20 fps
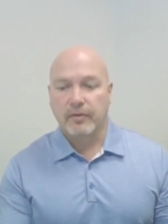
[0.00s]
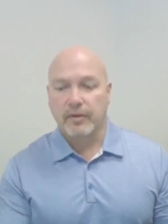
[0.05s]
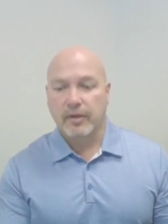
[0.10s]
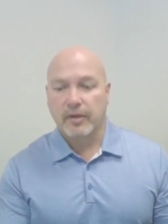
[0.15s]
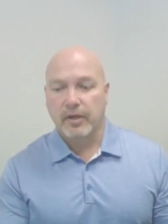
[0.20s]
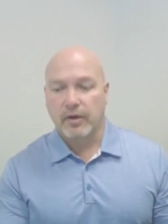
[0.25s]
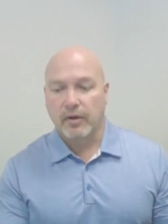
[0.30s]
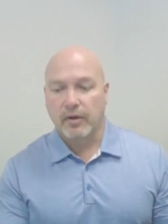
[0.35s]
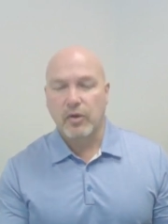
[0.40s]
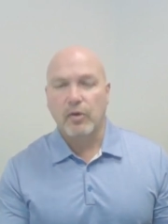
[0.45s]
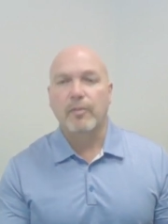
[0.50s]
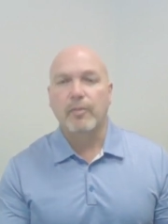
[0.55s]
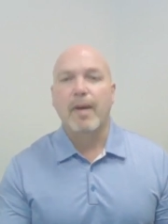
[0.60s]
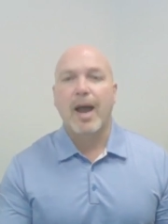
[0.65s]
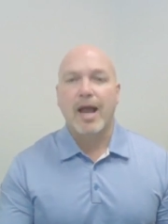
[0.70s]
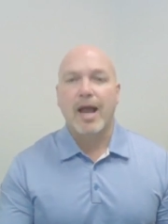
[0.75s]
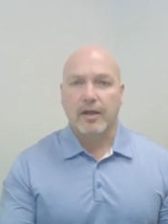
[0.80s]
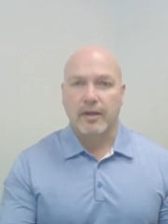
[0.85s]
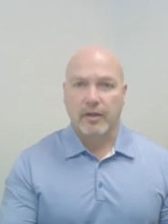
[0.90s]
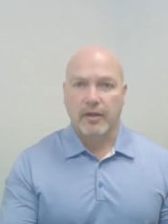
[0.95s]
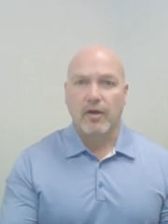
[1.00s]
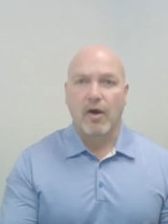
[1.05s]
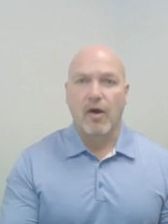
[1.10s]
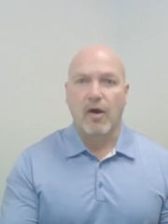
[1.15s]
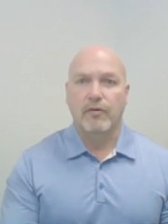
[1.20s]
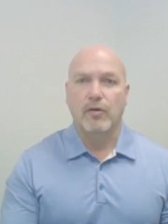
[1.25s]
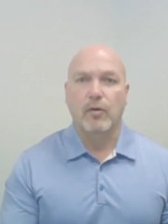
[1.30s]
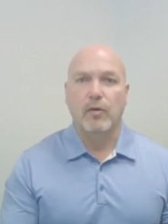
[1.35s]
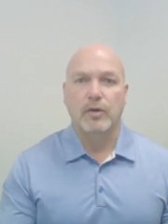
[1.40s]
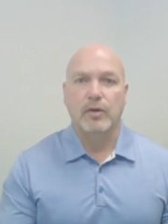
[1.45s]
you were back on the
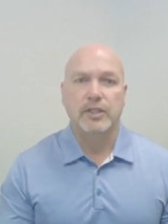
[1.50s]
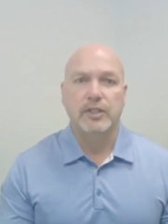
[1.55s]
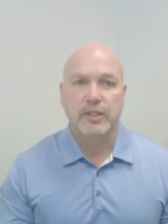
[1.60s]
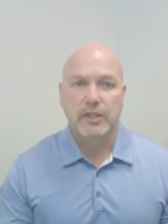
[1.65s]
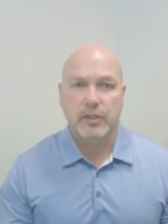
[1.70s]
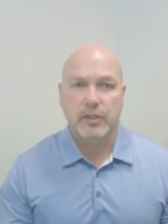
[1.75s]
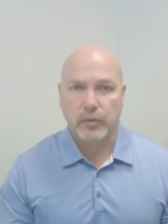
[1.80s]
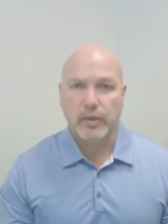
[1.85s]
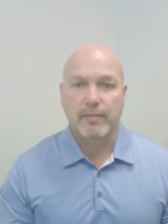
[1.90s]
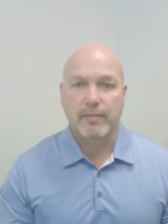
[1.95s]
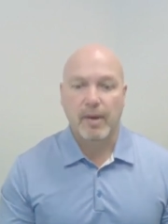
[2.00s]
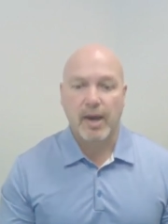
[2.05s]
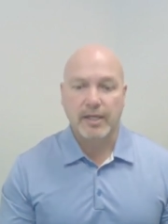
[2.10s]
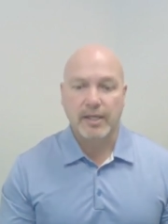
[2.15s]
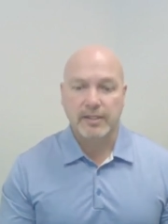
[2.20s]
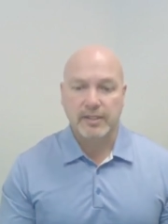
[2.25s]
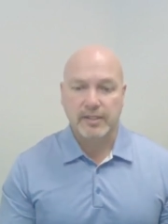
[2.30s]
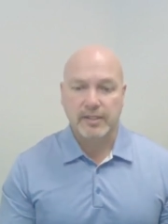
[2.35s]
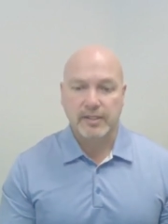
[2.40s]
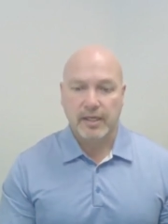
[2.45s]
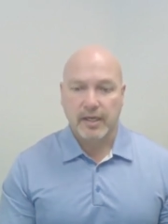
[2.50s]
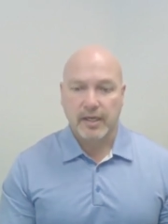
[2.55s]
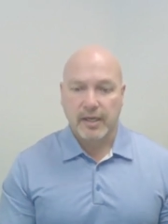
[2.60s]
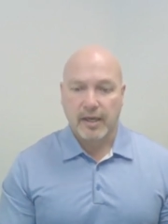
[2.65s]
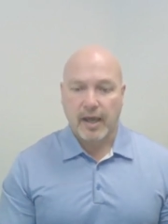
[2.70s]
golf course in 3 months.